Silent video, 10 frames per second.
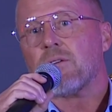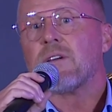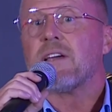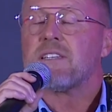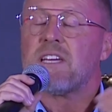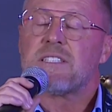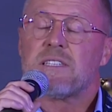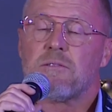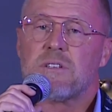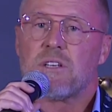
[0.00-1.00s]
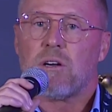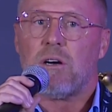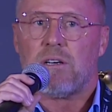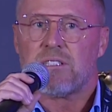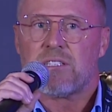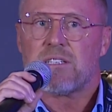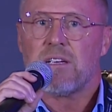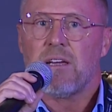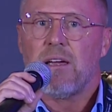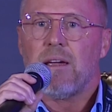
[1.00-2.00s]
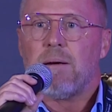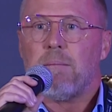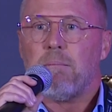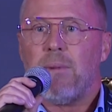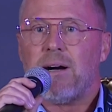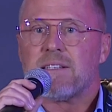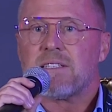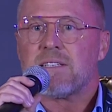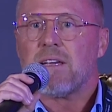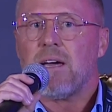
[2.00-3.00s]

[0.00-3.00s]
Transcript: okay, yes, there is a cost, but